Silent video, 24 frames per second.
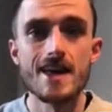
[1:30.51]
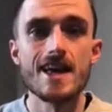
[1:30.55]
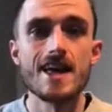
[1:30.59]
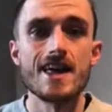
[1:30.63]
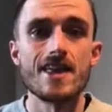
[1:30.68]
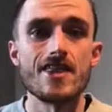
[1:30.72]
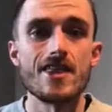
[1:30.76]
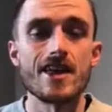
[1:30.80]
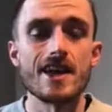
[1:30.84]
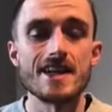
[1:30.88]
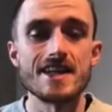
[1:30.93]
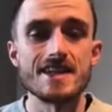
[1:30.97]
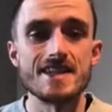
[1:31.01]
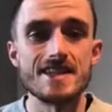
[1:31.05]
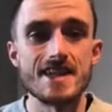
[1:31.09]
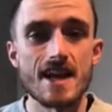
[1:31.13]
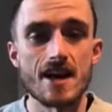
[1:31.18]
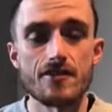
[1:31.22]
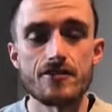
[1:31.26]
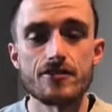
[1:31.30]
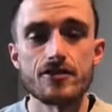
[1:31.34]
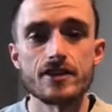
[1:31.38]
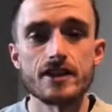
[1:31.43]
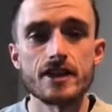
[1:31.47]
They
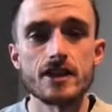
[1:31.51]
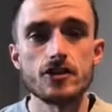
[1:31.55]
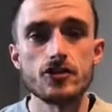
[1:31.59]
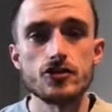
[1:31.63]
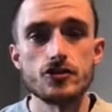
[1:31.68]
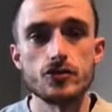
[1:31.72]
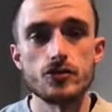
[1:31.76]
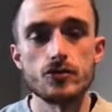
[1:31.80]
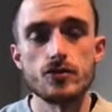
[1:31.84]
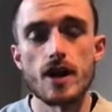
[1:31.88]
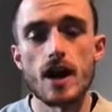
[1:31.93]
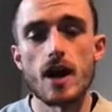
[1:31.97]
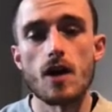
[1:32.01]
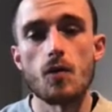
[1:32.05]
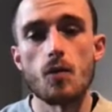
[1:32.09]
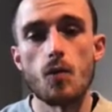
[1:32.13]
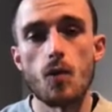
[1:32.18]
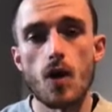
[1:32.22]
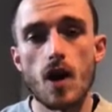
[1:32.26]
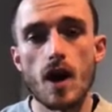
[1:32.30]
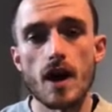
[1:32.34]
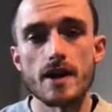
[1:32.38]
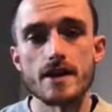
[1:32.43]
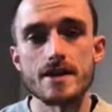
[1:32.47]
definitely do not
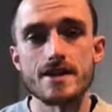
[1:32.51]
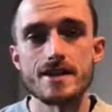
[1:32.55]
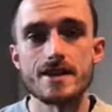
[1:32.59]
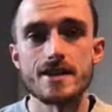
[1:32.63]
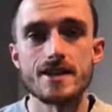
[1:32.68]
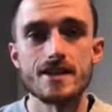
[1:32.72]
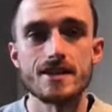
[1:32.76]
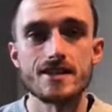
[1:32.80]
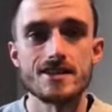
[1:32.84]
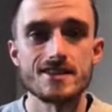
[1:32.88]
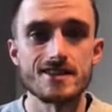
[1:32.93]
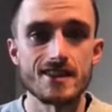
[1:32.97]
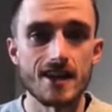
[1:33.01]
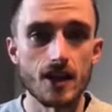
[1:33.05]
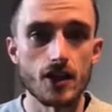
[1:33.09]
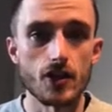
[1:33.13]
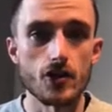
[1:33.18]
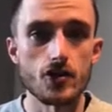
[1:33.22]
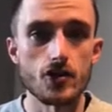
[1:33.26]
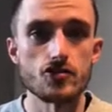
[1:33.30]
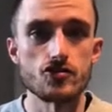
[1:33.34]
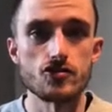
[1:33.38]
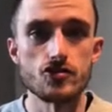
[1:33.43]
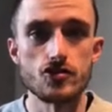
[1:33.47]
want
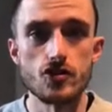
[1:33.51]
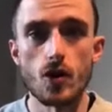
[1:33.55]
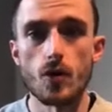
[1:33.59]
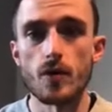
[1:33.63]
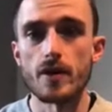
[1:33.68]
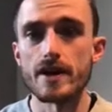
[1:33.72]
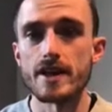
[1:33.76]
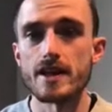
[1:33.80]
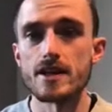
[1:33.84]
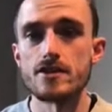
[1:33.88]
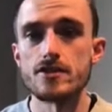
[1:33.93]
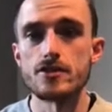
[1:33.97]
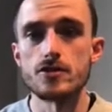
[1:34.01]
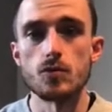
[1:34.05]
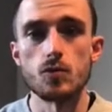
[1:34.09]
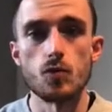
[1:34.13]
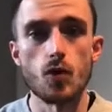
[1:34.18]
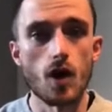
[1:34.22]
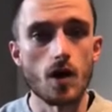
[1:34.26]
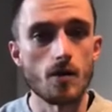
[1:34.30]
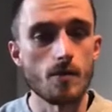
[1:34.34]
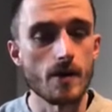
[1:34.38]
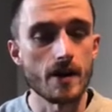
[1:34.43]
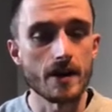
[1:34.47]
sellers going into
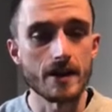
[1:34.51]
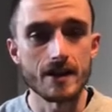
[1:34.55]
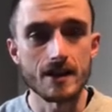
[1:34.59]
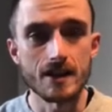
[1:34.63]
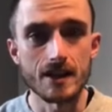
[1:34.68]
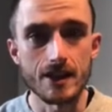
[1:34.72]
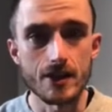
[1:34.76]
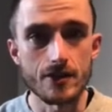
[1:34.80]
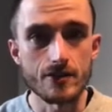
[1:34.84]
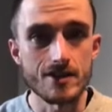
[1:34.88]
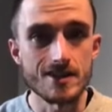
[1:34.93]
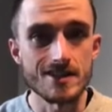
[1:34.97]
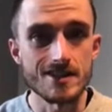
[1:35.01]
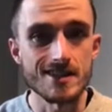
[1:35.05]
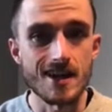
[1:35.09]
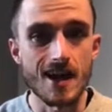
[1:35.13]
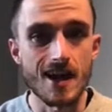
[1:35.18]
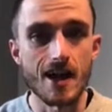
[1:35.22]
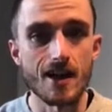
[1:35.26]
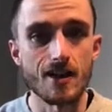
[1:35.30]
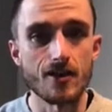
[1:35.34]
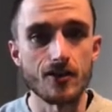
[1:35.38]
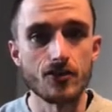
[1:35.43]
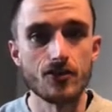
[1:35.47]
Walmart clearance
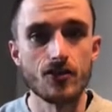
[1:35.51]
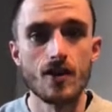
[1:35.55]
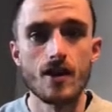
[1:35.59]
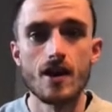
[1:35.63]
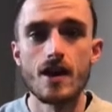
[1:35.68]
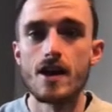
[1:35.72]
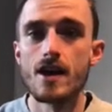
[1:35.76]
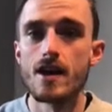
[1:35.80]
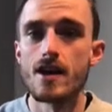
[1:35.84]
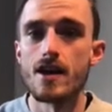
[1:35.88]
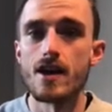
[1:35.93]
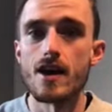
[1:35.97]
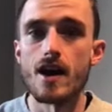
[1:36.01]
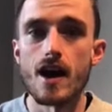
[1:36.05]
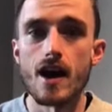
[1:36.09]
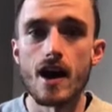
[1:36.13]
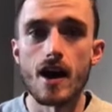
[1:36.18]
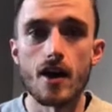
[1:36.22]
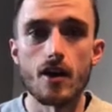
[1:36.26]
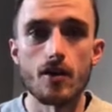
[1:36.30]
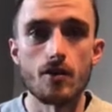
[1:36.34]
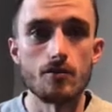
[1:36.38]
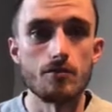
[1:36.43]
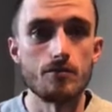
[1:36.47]
aisles,
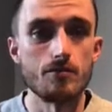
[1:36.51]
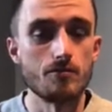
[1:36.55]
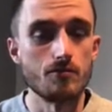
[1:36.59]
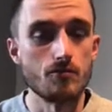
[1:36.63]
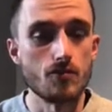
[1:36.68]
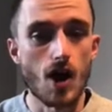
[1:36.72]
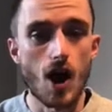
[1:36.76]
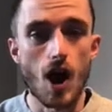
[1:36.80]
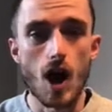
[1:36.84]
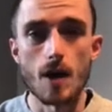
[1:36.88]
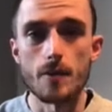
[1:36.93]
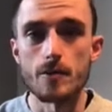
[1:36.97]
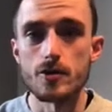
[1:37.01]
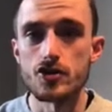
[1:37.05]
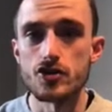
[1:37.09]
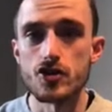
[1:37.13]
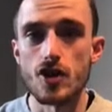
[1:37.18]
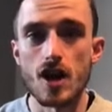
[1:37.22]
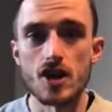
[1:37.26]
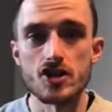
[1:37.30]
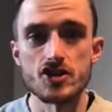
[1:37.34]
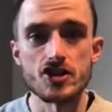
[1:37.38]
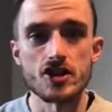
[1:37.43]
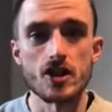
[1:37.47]

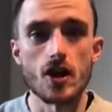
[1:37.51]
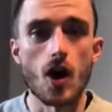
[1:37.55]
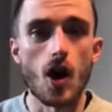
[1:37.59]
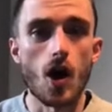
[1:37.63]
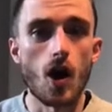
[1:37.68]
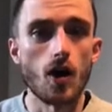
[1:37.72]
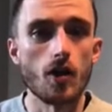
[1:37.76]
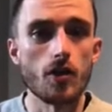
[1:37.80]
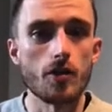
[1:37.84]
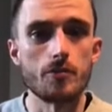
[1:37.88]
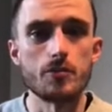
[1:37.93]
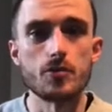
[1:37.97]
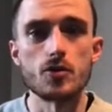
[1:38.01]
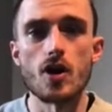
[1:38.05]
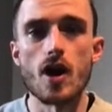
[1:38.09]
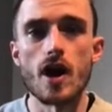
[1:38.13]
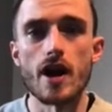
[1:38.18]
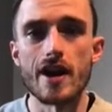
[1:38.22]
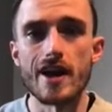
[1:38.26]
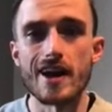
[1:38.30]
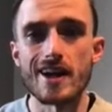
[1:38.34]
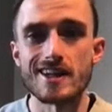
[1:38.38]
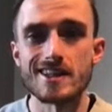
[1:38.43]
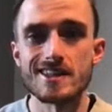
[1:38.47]
arbitraging all the
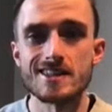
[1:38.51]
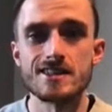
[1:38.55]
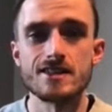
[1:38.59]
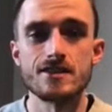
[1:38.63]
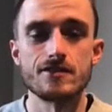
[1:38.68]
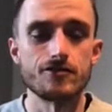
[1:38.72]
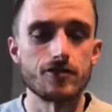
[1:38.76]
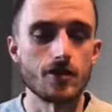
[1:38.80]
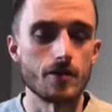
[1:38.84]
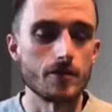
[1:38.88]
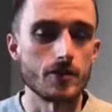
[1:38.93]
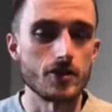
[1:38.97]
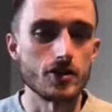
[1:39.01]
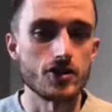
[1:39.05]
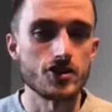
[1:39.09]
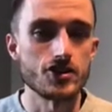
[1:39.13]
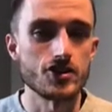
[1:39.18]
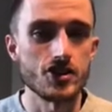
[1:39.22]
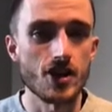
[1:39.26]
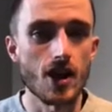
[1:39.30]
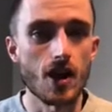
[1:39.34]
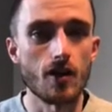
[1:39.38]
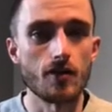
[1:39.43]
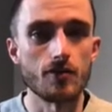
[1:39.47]
products from their
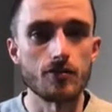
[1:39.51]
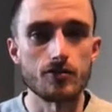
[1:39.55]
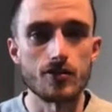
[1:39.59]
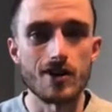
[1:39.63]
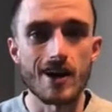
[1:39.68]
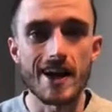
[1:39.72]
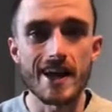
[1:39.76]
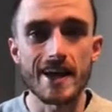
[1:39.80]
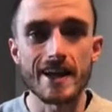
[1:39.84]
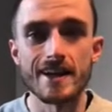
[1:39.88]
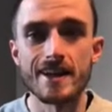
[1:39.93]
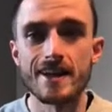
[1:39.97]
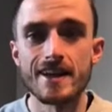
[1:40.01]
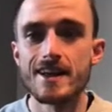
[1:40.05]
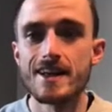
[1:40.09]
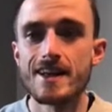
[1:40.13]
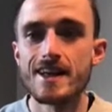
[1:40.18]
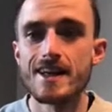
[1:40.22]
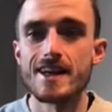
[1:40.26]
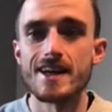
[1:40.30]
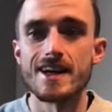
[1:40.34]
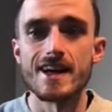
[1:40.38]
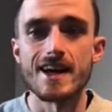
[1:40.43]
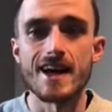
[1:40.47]
shelf, right?
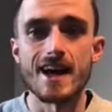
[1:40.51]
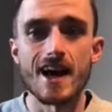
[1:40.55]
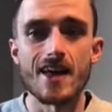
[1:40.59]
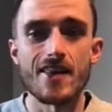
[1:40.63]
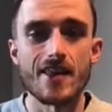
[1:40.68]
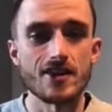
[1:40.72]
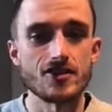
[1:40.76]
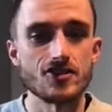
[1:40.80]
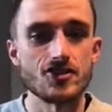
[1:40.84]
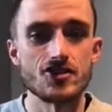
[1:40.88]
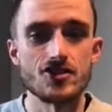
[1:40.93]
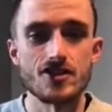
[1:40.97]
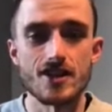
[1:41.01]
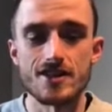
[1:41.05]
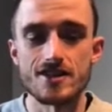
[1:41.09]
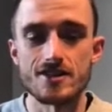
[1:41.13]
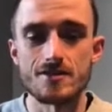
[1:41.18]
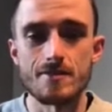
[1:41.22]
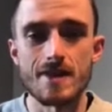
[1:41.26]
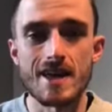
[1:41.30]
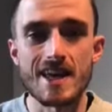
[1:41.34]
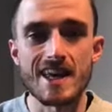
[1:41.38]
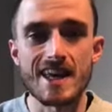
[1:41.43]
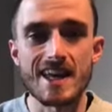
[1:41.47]
That just doesn't
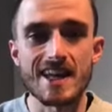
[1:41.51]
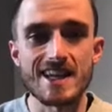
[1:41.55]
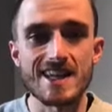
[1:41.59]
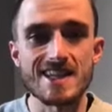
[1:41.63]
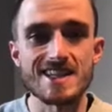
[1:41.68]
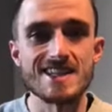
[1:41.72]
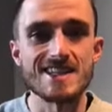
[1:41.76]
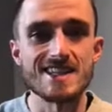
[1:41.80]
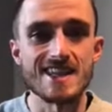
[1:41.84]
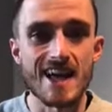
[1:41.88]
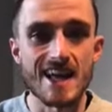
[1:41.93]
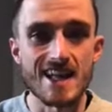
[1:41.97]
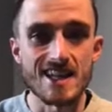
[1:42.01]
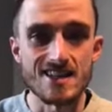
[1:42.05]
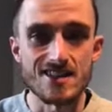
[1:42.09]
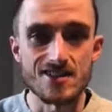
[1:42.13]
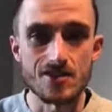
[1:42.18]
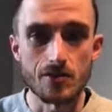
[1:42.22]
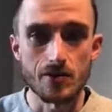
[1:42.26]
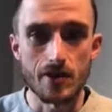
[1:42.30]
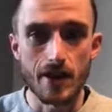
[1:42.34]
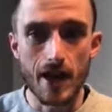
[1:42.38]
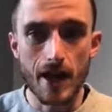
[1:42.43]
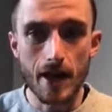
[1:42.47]
make any sense,
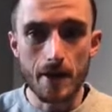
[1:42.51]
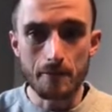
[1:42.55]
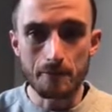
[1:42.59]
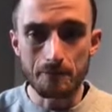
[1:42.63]
okay?